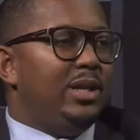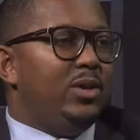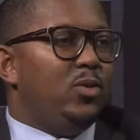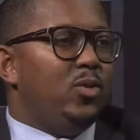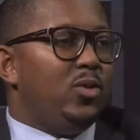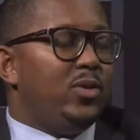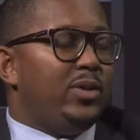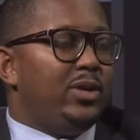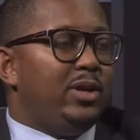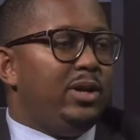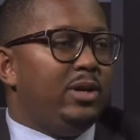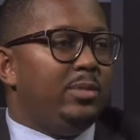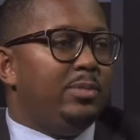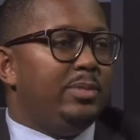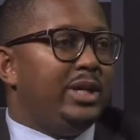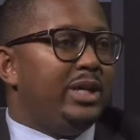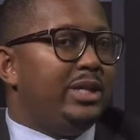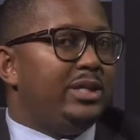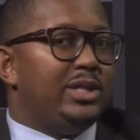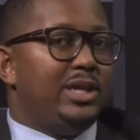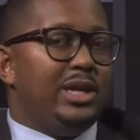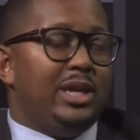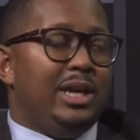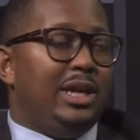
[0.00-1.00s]
in North Long
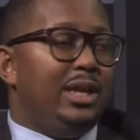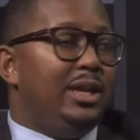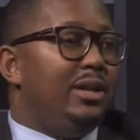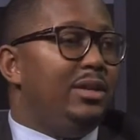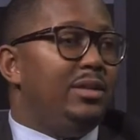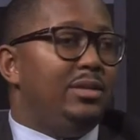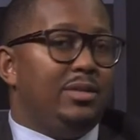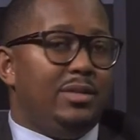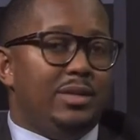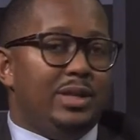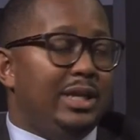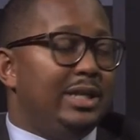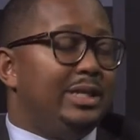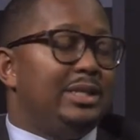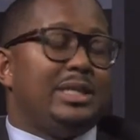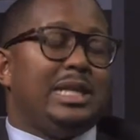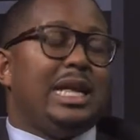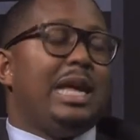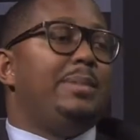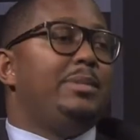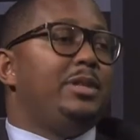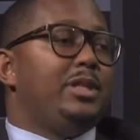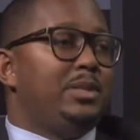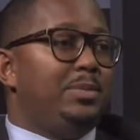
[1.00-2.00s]
Beach in the
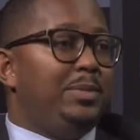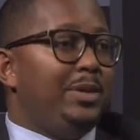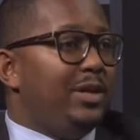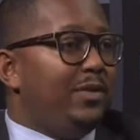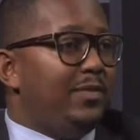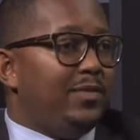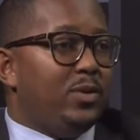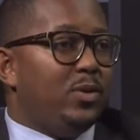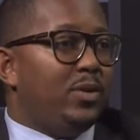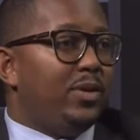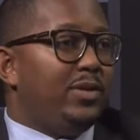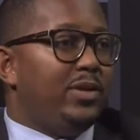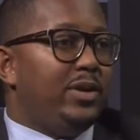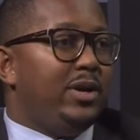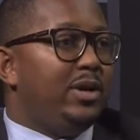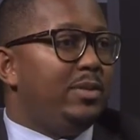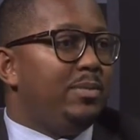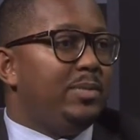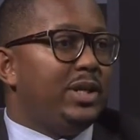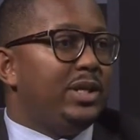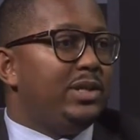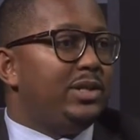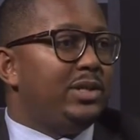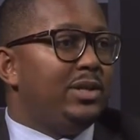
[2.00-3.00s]
establishment of North
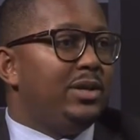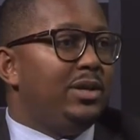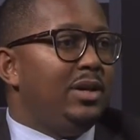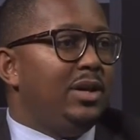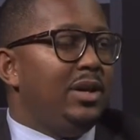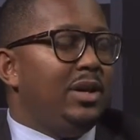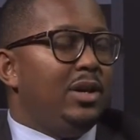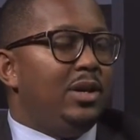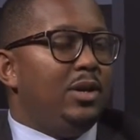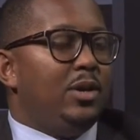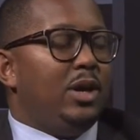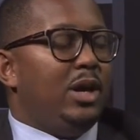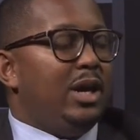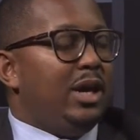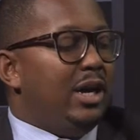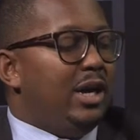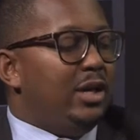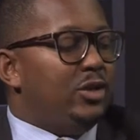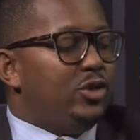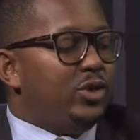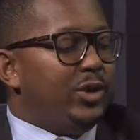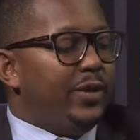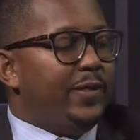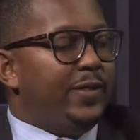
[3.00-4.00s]
Long Beach.
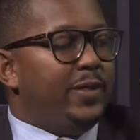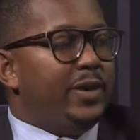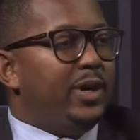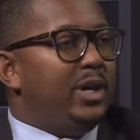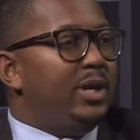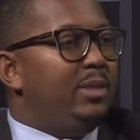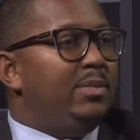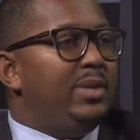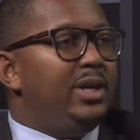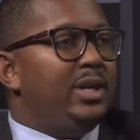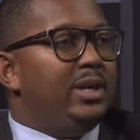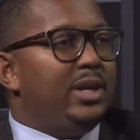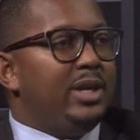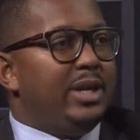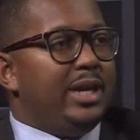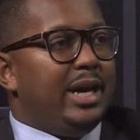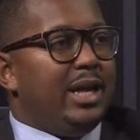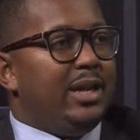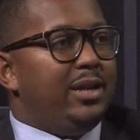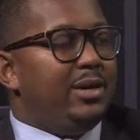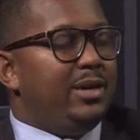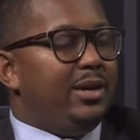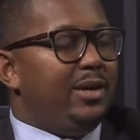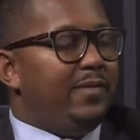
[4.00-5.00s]
$130 million
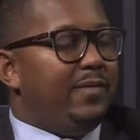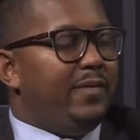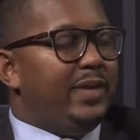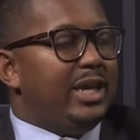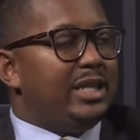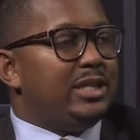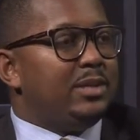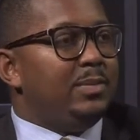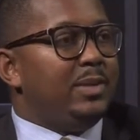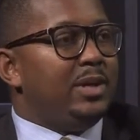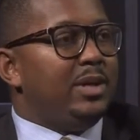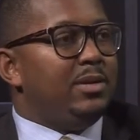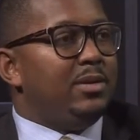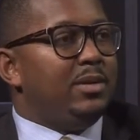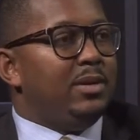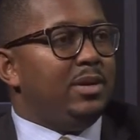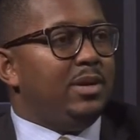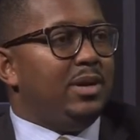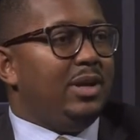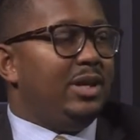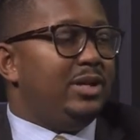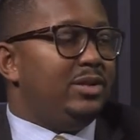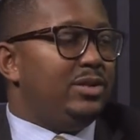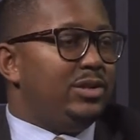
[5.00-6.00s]
investment
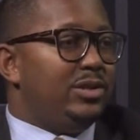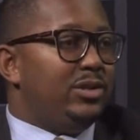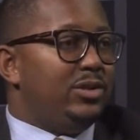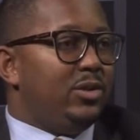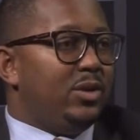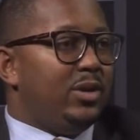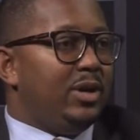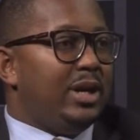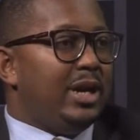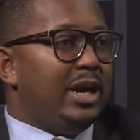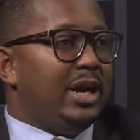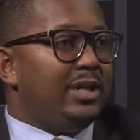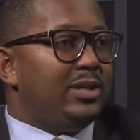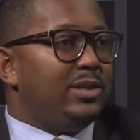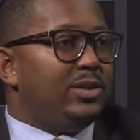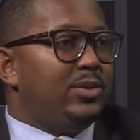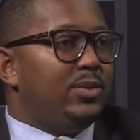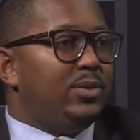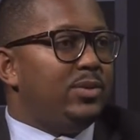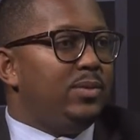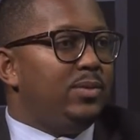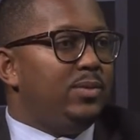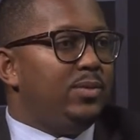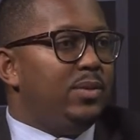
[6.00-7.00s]
into Jordan High
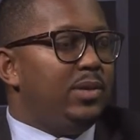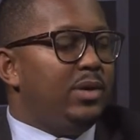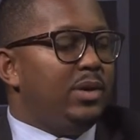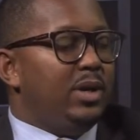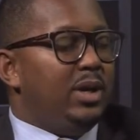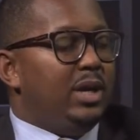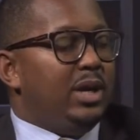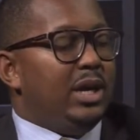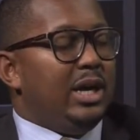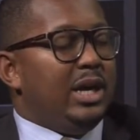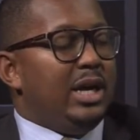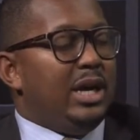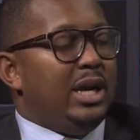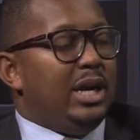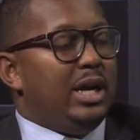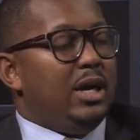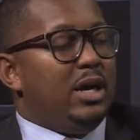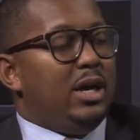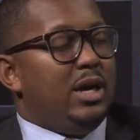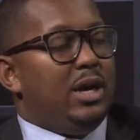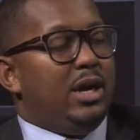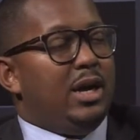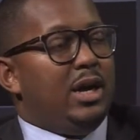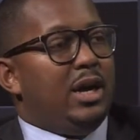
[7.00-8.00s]
School.
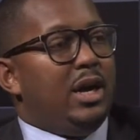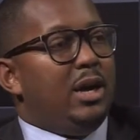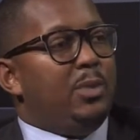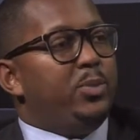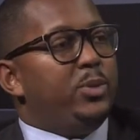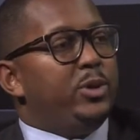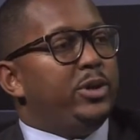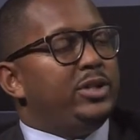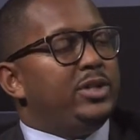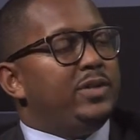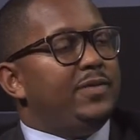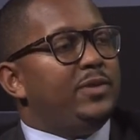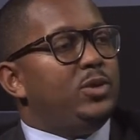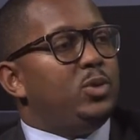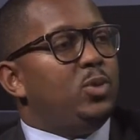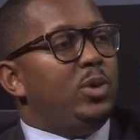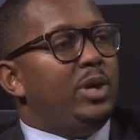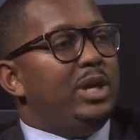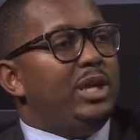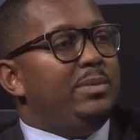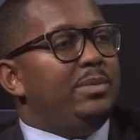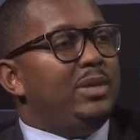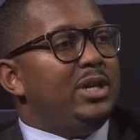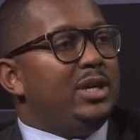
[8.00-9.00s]
Upwards of
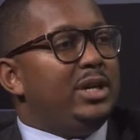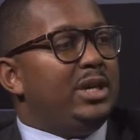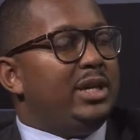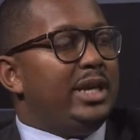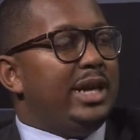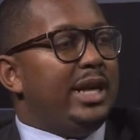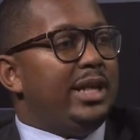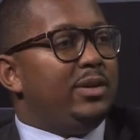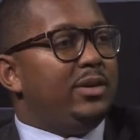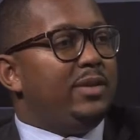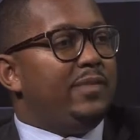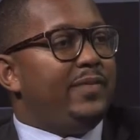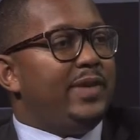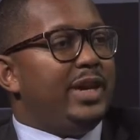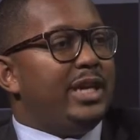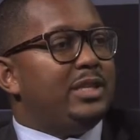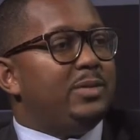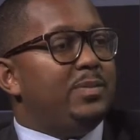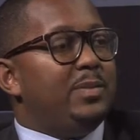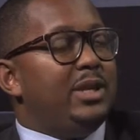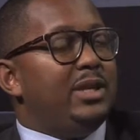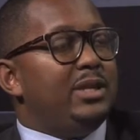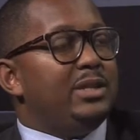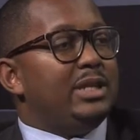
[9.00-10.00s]
$20 million
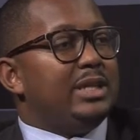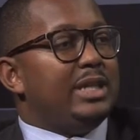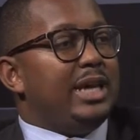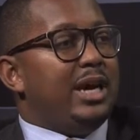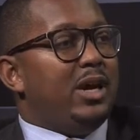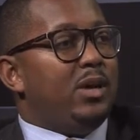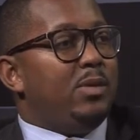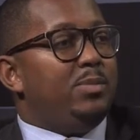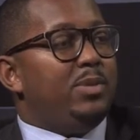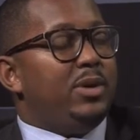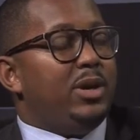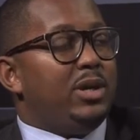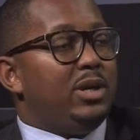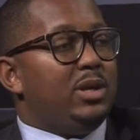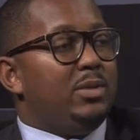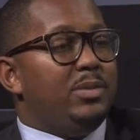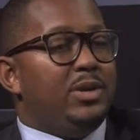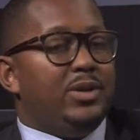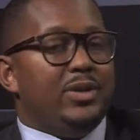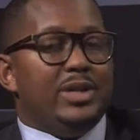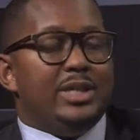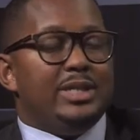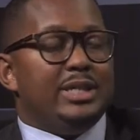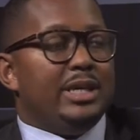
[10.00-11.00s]
investment into the Houghton Park
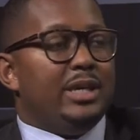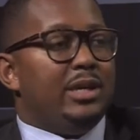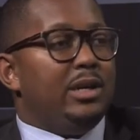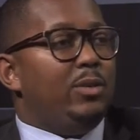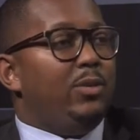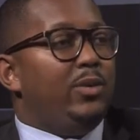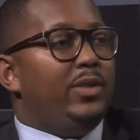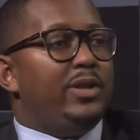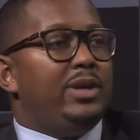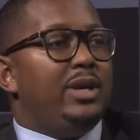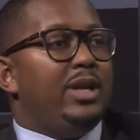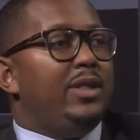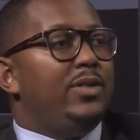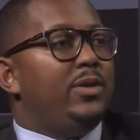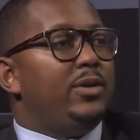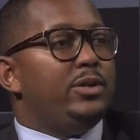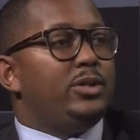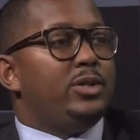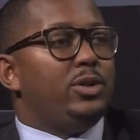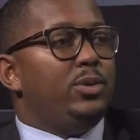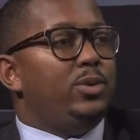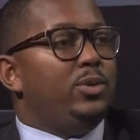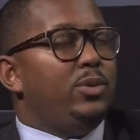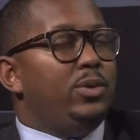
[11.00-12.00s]
Community Center with another
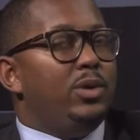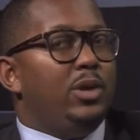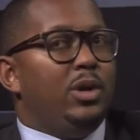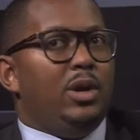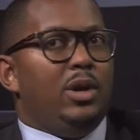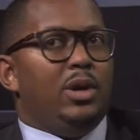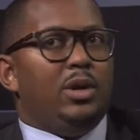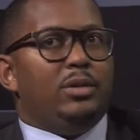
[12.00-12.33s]
$2